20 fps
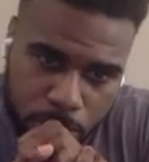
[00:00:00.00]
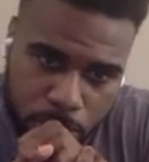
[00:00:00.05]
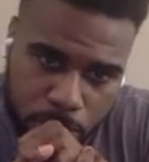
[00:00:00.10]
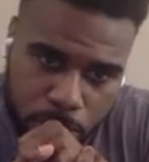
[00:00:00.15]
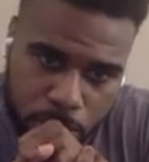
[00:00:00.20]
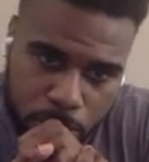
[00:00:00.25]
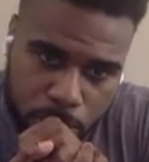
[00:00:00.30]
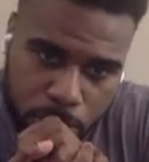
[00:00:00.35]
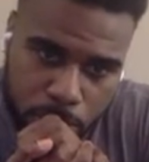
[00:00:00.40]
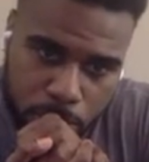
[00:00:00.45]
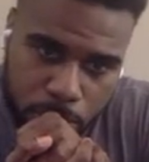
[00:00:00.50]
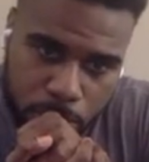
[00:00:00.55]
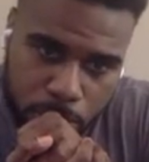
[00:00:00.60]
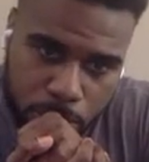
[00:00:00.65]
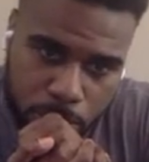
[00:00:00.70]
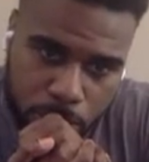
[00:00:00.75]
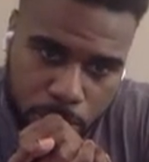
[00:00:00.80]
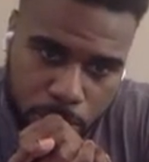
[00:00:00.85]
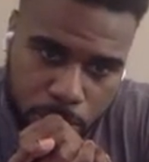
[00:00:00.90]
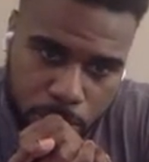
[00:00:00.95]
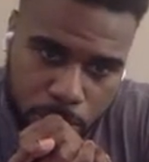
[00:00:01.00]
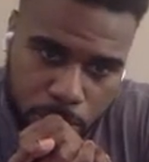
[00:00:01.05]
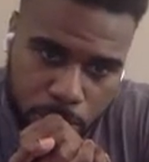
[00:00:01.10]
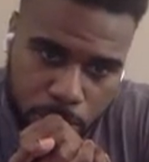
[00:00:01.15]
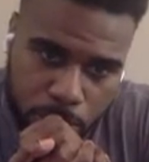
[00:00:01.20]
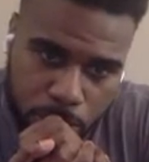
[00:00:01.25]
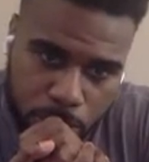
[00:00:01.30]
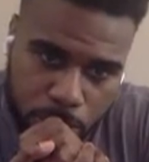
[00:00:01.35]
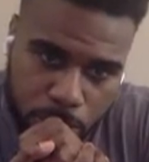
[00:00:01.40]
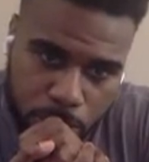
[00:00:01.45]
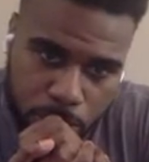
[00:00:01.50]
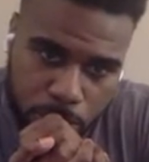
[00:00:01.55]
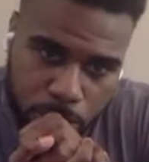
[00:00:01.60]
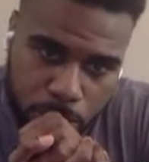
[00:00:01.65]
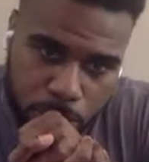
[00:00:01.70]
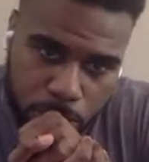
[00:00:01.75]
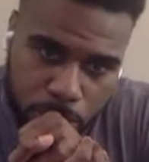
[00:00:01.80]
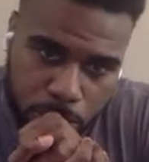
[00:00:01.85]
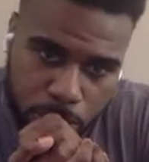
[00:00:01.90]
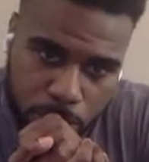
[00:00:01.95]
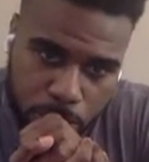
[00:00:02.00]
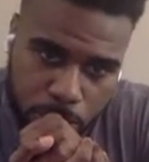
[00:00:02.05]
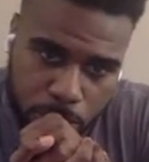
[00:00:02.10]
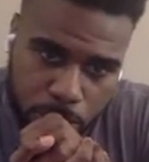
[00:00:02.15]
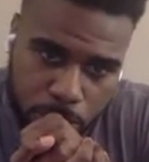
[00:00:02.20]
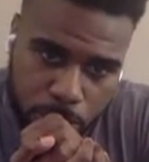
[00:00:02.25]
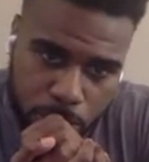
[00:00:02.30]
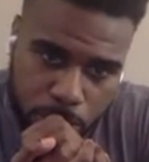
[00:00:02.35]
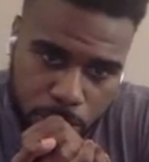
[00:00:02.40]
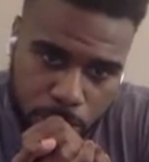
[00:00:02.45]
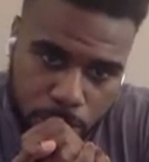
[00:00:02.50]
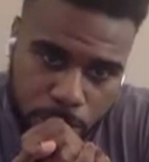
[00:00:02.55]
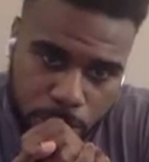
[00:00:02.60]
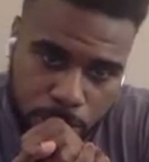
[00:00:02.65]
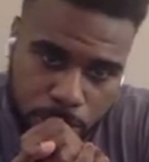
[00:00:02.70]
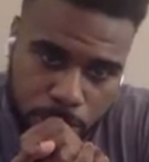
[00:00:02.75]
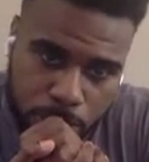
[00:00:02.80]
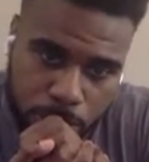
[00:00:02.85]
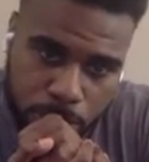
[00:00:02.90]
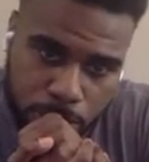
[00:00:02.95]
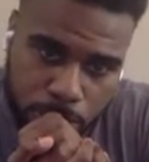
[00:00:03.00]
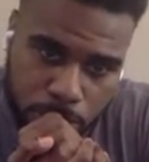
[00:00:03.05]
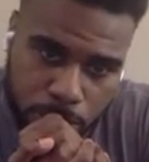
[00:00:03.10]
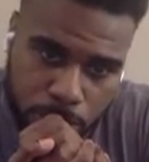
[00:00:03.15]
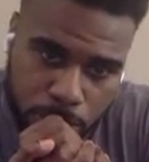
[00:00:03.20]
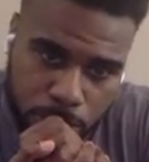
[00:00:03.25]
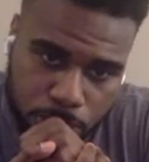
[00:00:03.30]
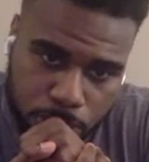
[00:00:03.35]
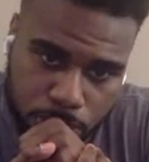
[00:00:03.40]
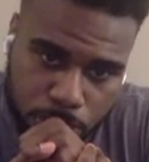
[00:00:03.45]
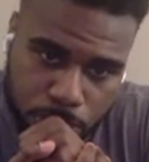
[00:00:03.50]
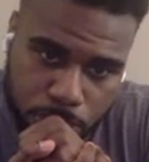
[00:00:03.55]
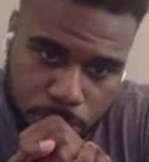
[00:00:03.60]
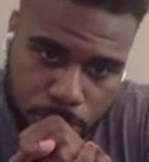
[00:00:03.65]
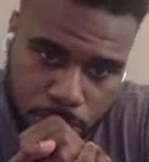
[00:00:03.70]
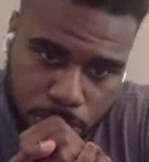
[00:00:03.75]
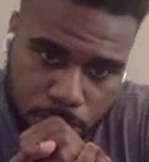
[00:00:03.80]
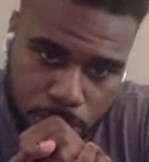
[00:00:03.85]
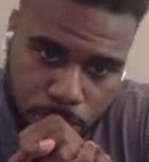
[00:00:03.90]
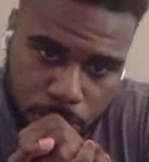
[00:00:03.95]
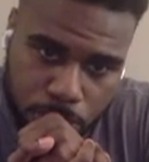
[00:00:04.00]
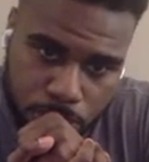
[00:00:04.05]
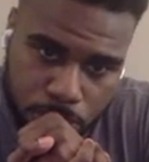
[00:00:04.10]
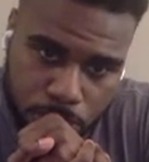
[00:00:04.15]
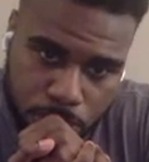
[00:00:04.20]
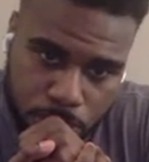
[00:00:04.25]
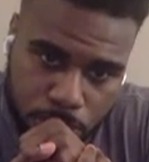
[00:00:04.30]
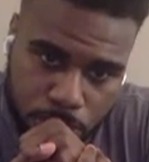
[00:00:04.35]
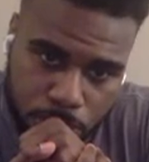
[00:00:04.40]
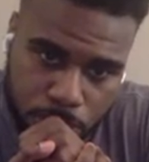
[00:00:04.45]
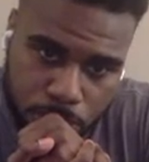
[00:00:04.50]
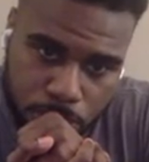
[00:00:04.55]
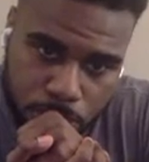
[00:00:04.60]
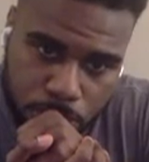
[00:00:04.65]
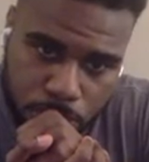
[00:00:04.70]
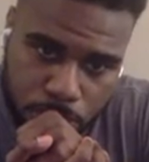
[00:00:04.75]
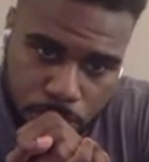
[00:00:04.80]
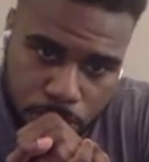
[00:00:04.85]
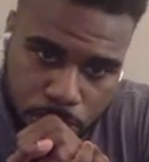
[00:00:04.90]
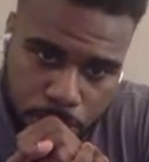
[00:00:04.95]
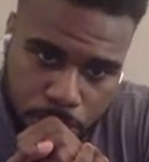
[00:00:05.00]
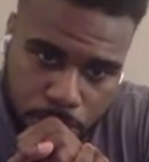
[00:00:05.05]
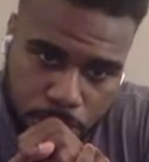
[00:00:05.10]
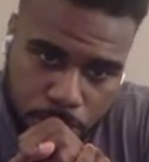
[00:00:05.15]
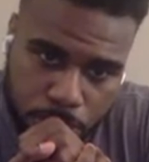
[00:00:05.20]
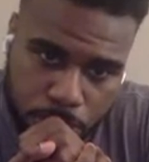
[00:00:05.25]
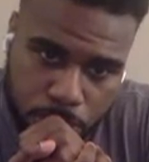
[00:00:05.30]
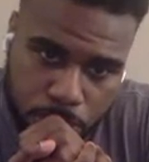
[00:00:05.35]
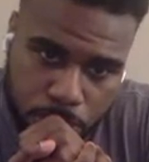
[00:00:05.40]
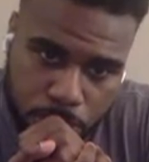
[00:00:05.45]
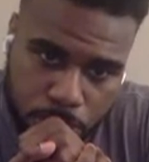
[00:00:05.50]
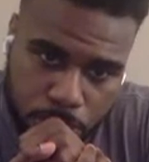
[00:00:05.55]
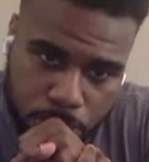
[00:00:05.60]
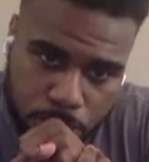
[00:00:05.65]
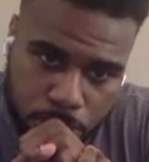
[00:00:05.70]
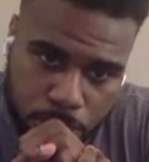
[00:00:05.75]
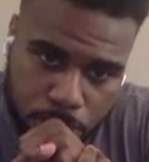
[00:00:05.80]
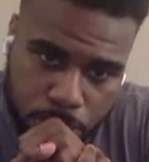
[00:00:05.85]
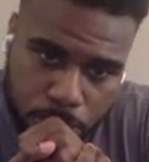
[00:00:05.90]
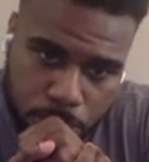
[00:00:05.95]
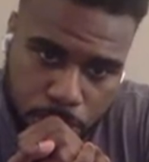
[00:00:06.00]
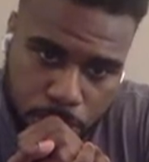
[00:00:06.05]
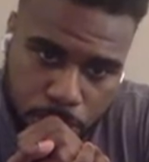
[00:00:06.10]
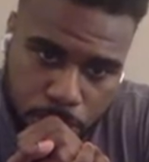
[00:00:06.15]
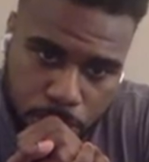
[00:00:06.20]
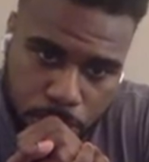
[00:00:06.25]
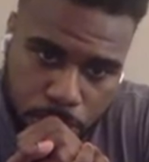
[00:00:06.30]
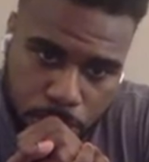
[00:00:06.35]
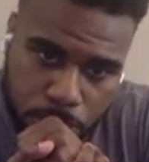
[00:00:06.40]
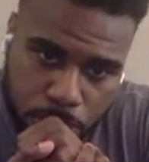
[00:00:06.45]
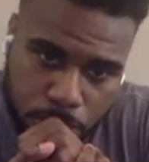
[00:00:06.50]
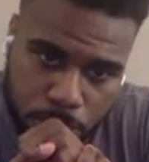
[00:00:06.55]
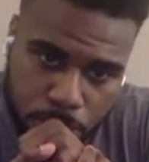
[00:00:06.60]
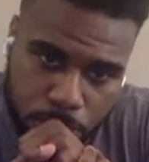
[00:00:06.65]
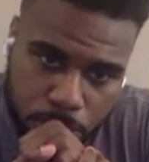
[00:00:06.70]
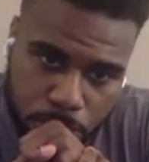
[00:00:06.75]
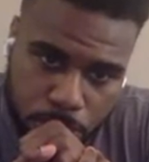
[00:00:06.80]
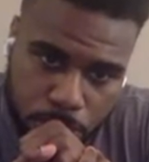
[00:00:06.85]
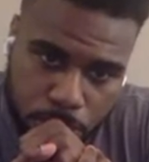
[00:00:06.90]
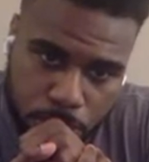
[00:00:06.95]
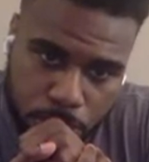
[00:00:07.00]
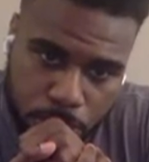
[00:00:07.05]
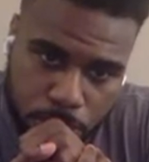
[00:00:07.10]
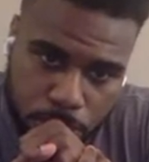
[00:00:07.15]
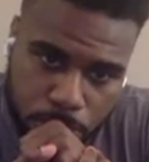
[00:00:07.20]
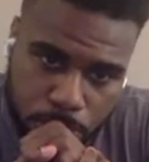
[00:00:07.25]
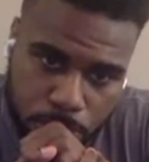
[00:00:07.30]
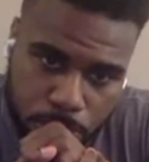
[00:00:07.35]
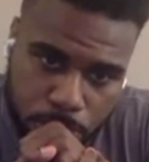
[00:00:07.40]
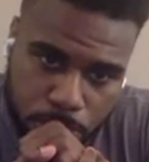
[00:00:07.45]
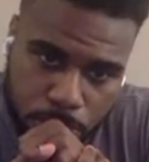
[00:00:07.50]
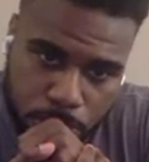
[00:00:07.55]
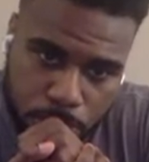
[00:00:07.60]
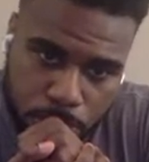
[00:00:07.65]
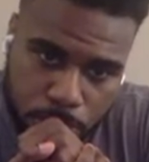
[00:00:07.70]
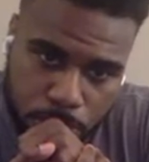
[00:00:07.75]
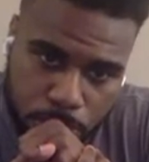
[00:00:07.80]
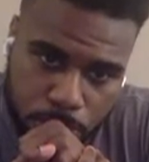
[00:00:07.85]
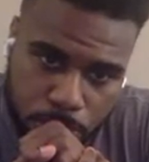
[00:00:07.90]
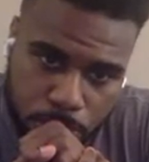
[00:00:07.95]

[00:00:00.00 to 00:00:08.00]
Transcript: (silent)